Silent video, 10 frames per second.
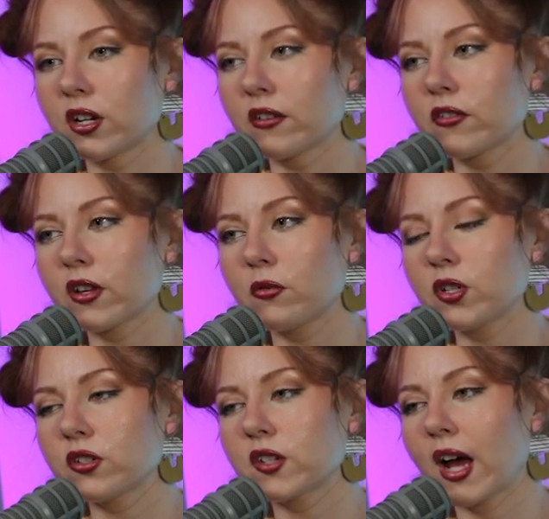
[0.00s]
I feel like we
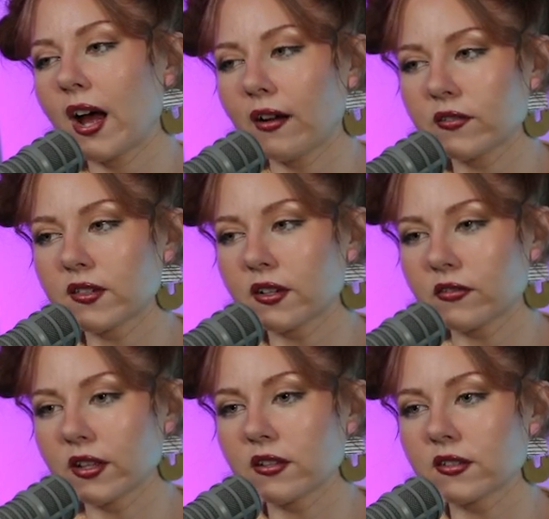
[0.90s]
just have
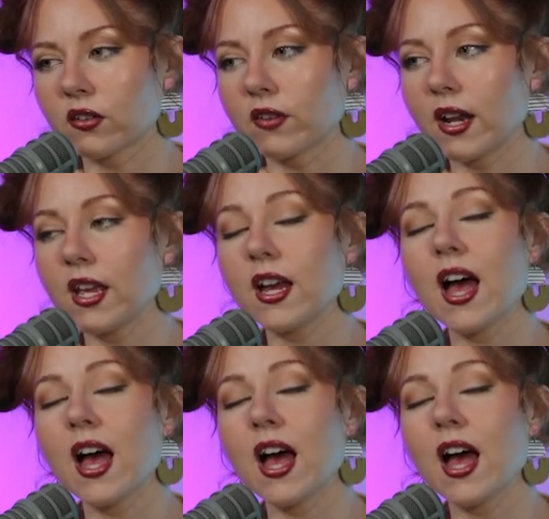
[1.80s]
stuff like this already.